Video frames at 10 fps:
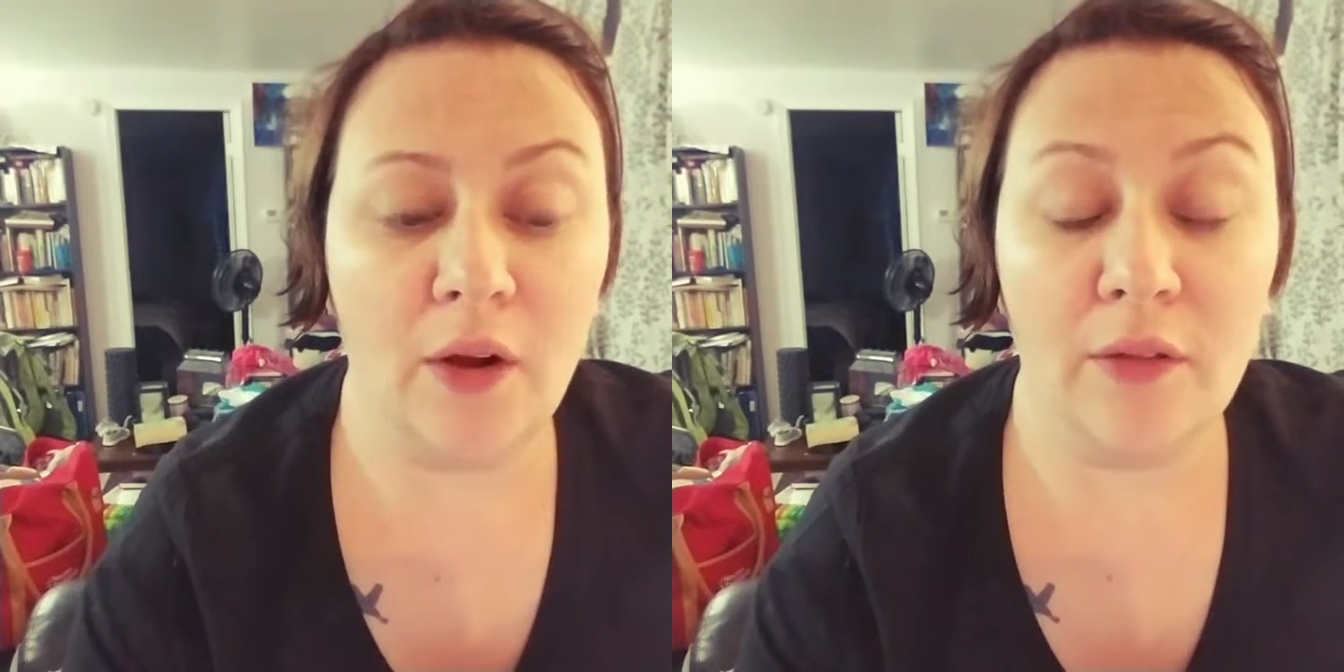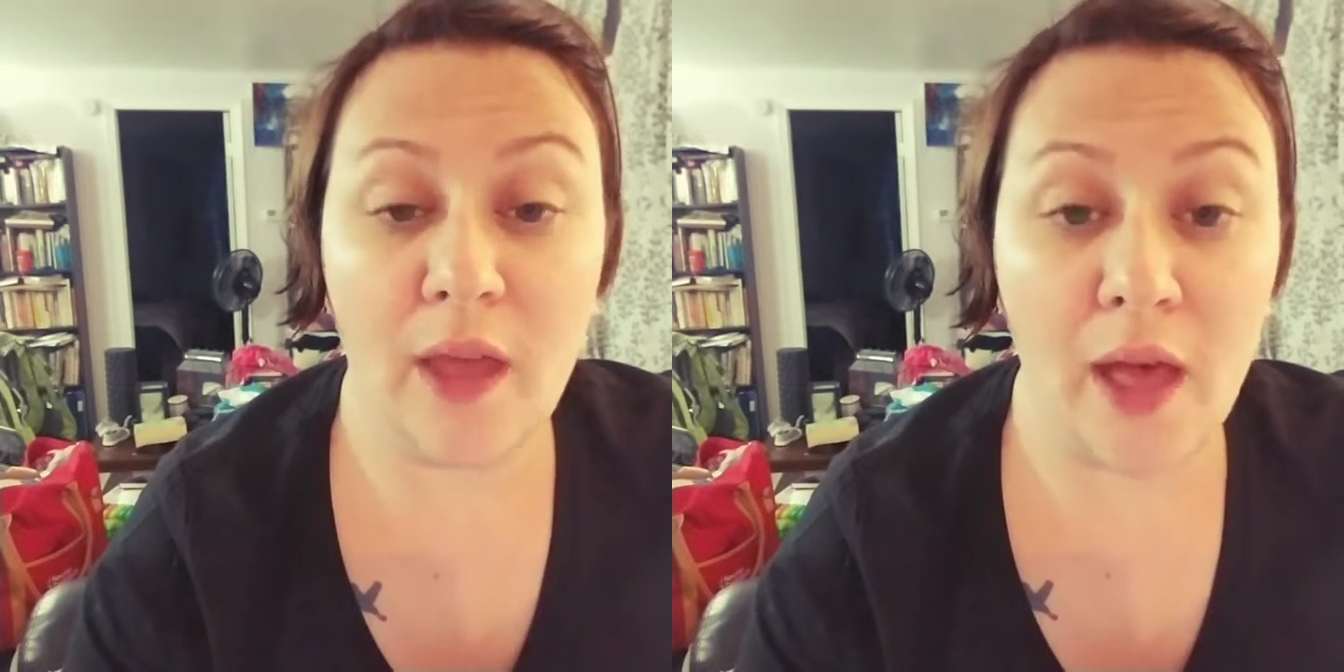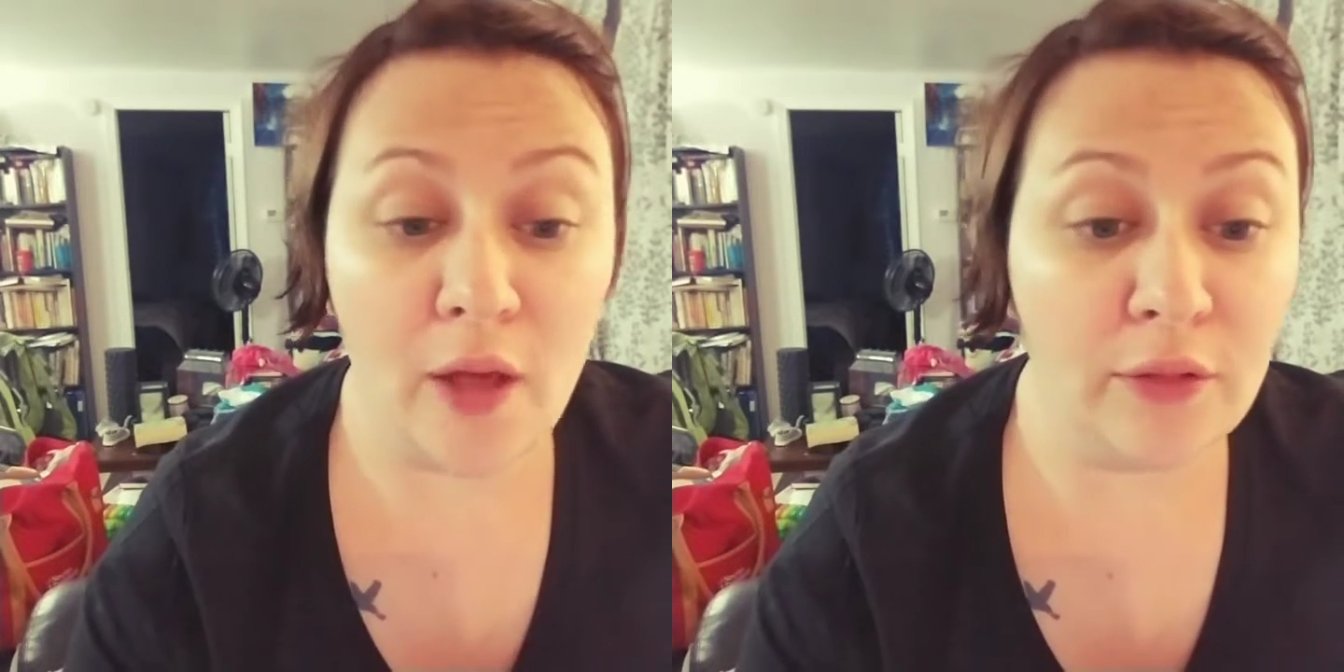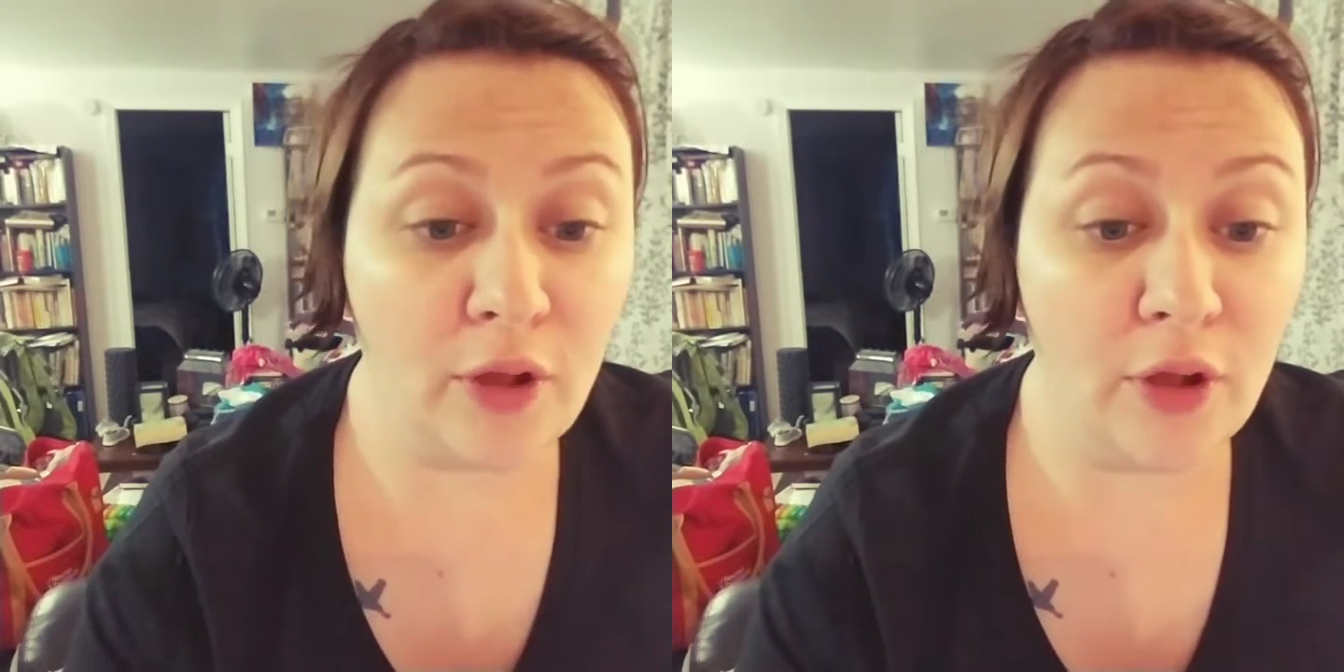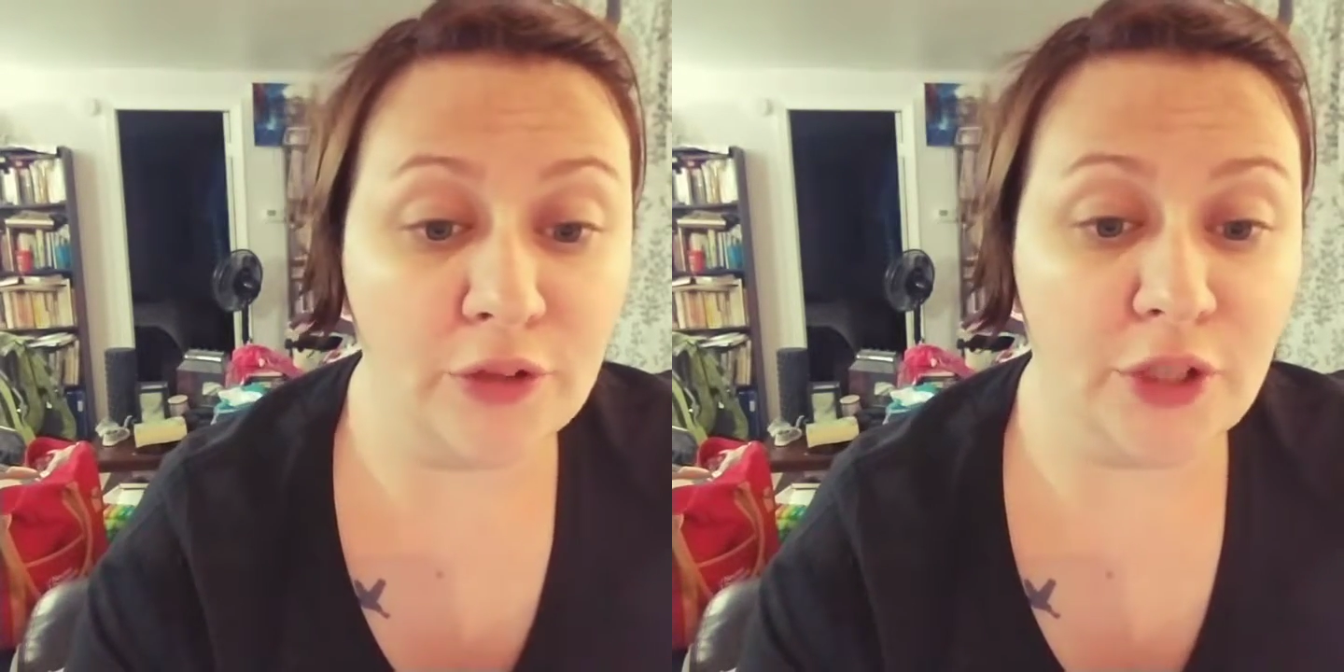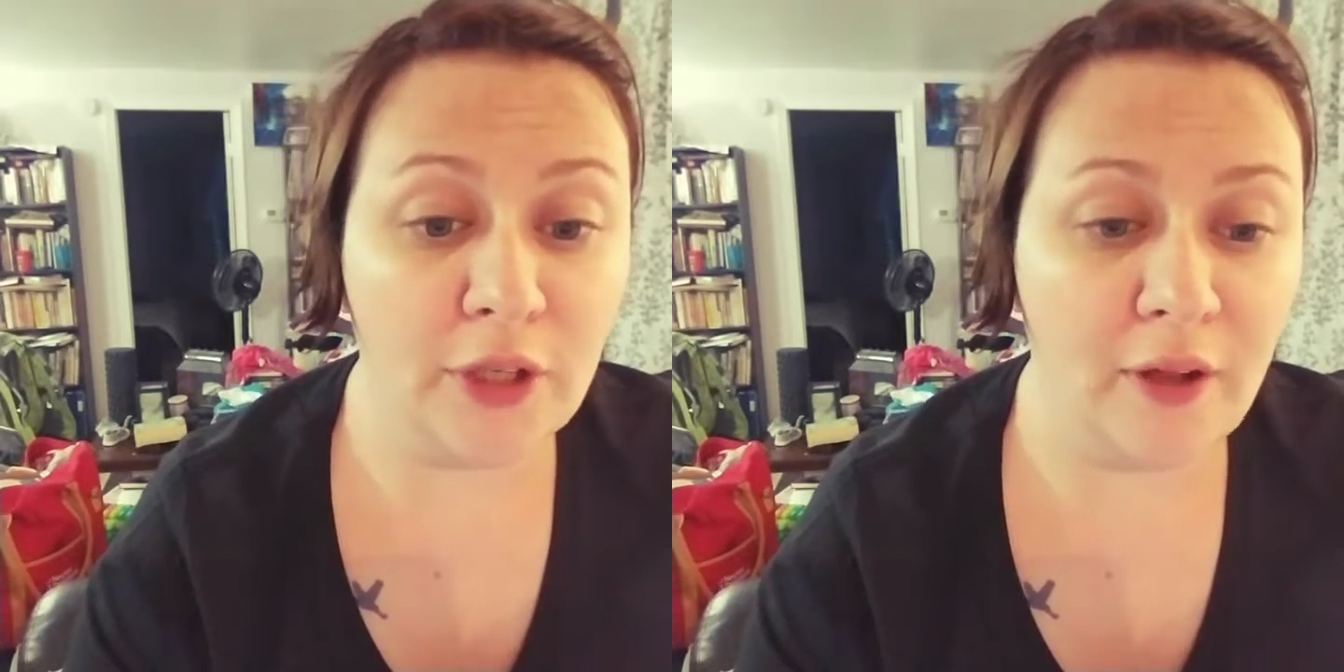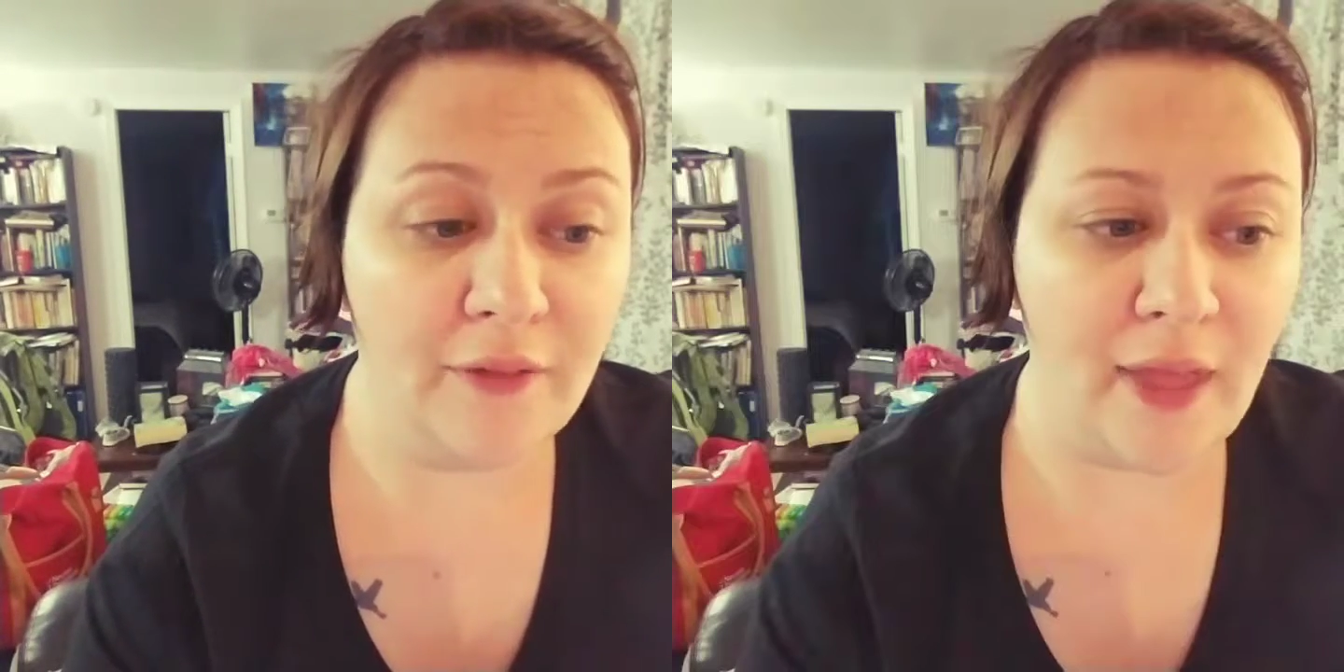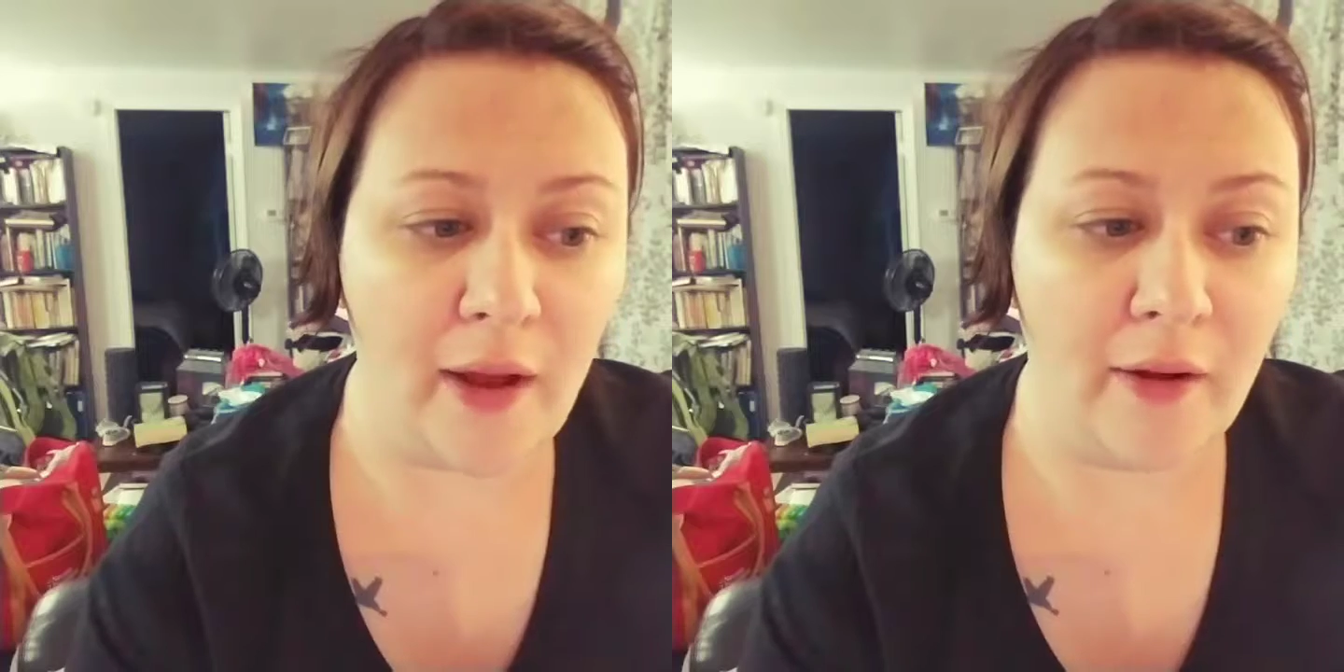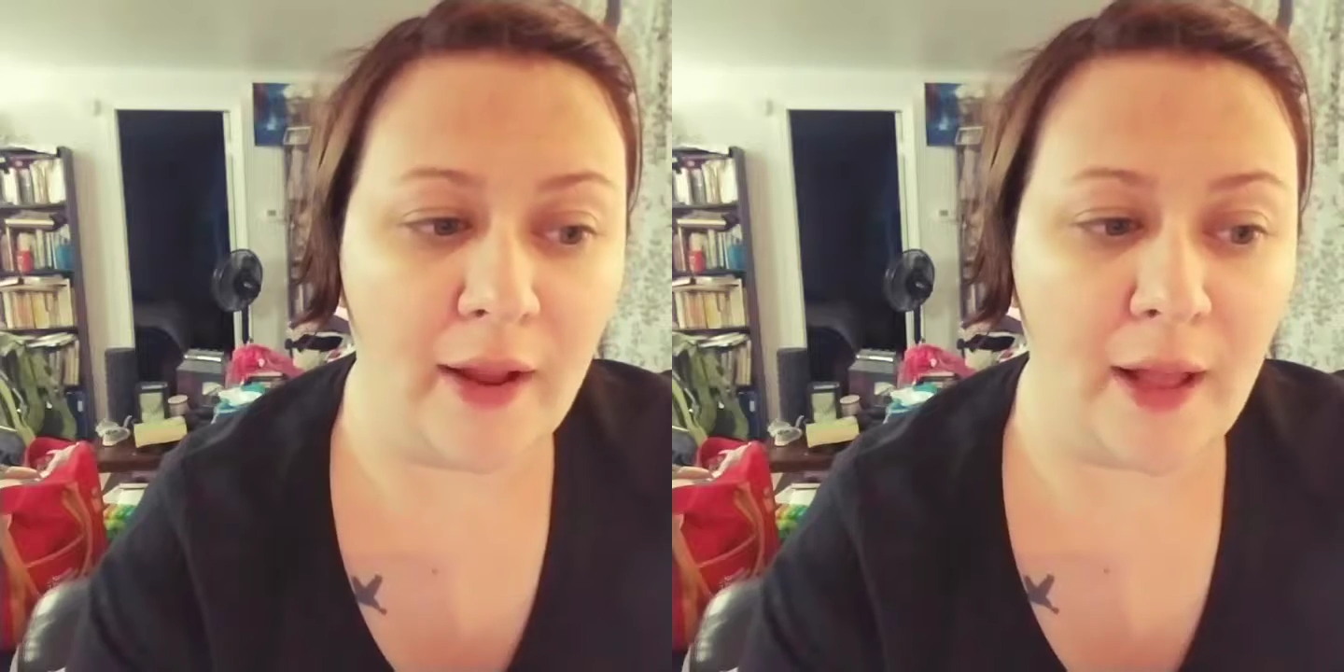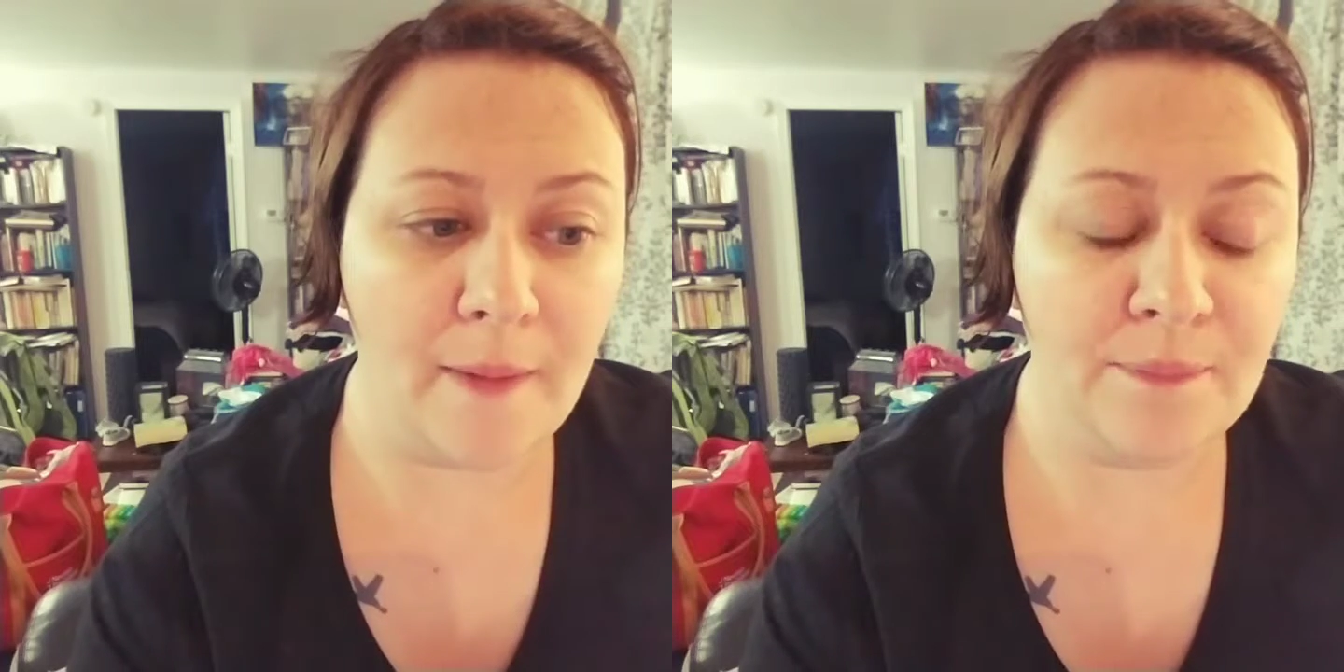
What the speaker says: are the health culture of the area.